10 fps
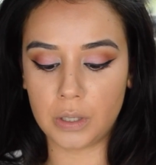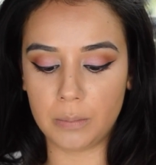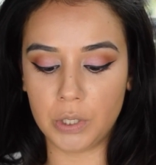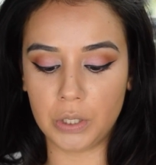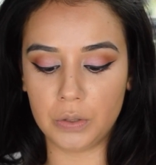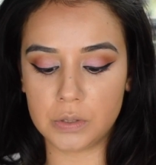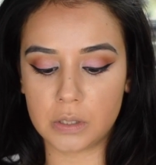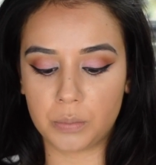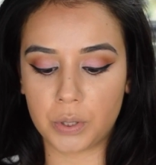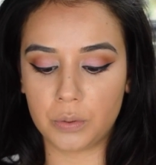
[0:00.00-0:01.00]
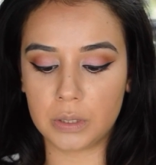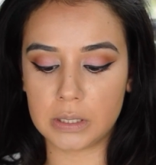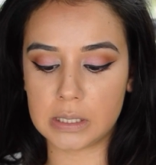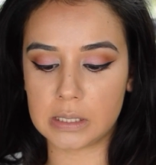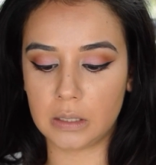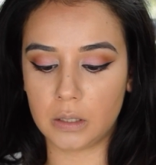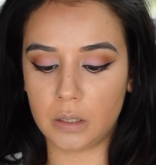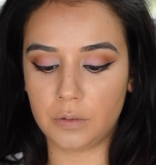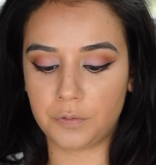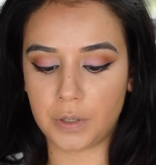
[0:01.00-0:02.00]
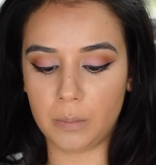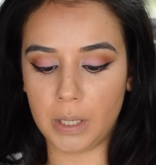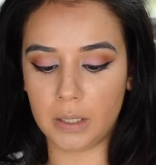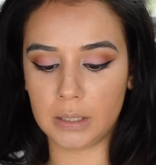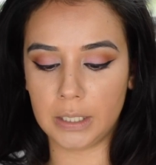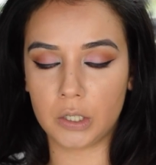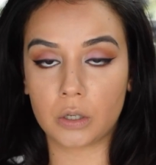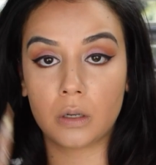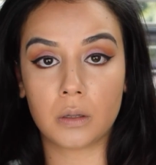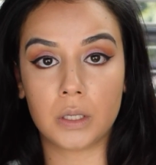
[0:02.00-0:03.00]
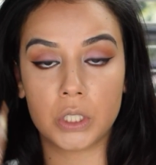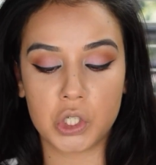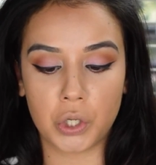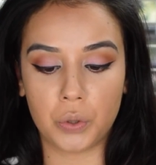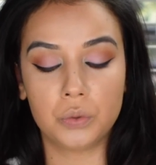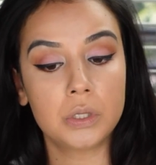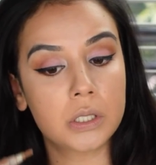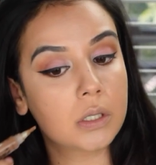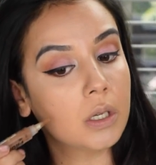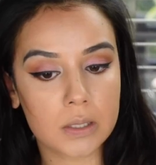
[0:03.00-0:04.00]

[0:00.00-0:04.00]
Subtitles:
I'm going to use the Pro Conceal from LA Girl in Toast.